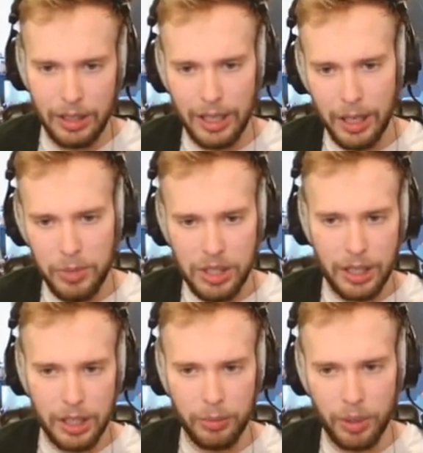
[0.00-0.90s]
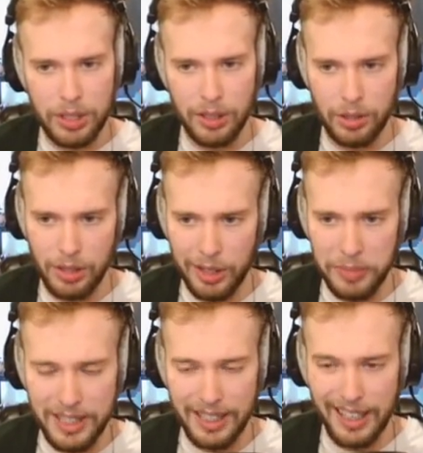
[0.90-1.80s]
And I'm just kind of compressing those low,
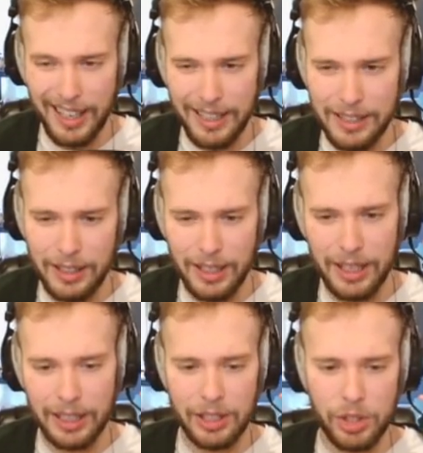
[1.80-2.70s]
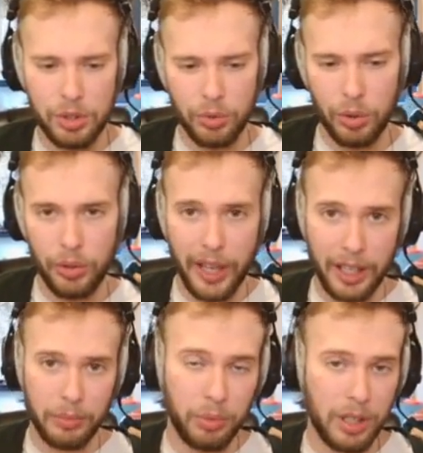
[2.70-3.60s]
mids, and highs to kind of control
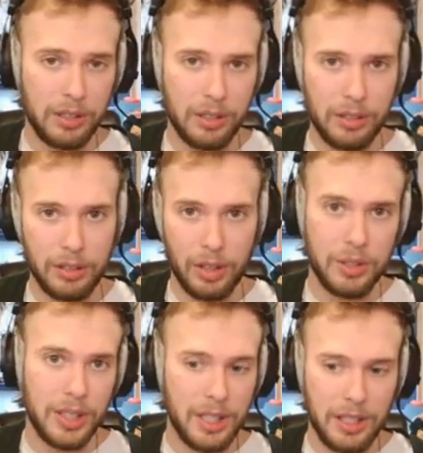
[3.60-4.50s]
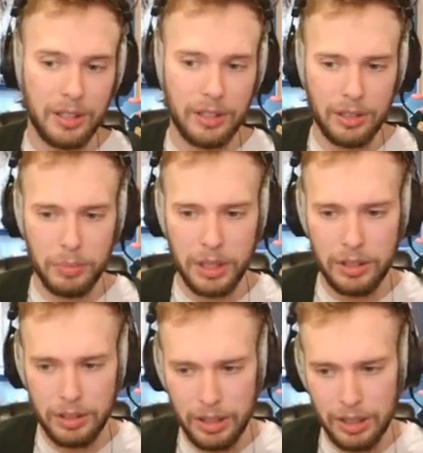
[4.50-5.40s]
that compressor, the OTT, a little bit
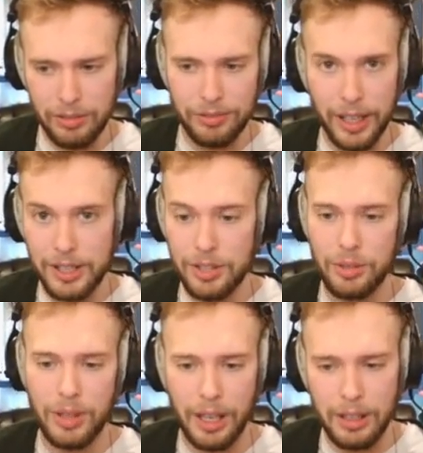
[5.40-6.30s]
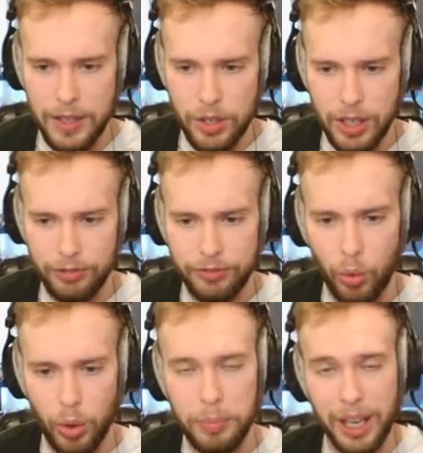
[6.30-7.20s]
and fine tune that. You get
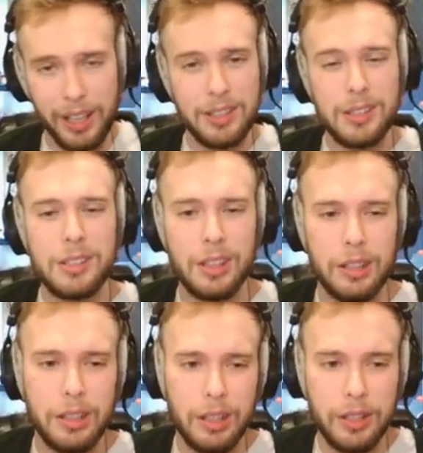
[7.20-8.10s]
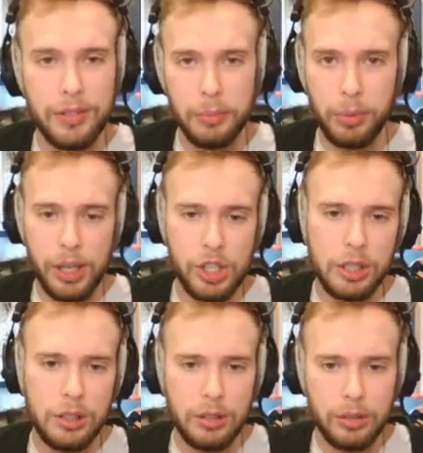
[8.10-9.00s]
4 bands of
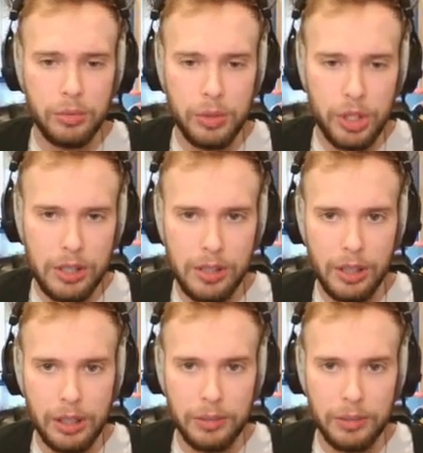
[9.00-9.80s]
compression, which is